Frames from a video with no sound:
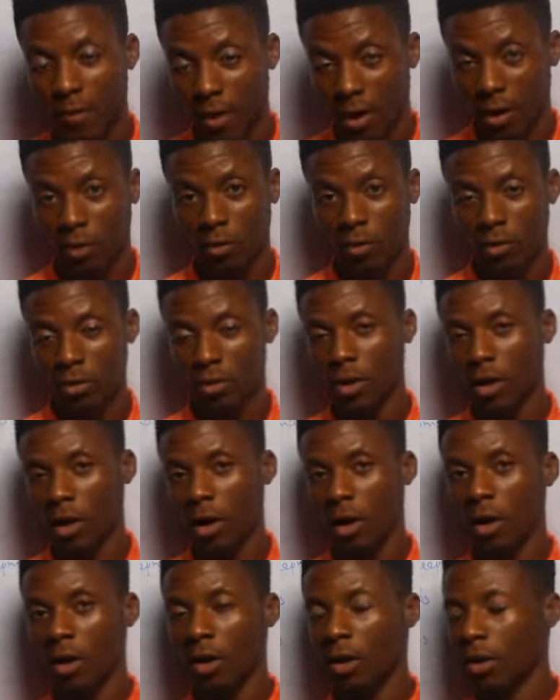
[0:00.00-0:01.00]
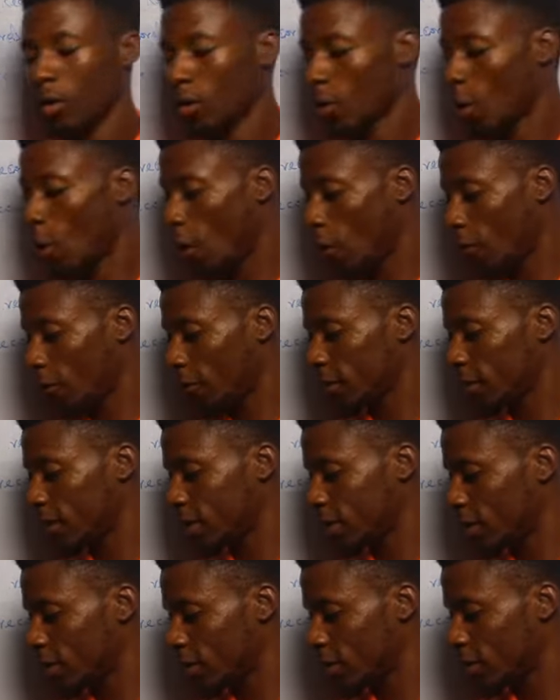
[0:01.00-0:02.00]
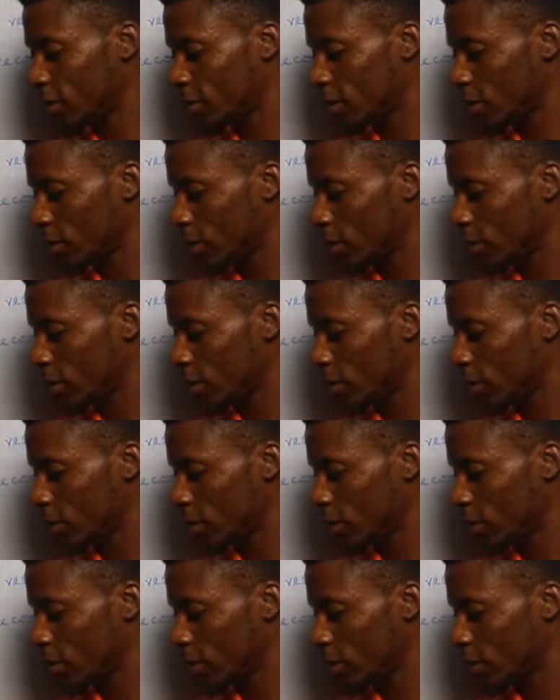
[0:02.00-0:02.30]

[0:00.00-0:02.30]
found are offices,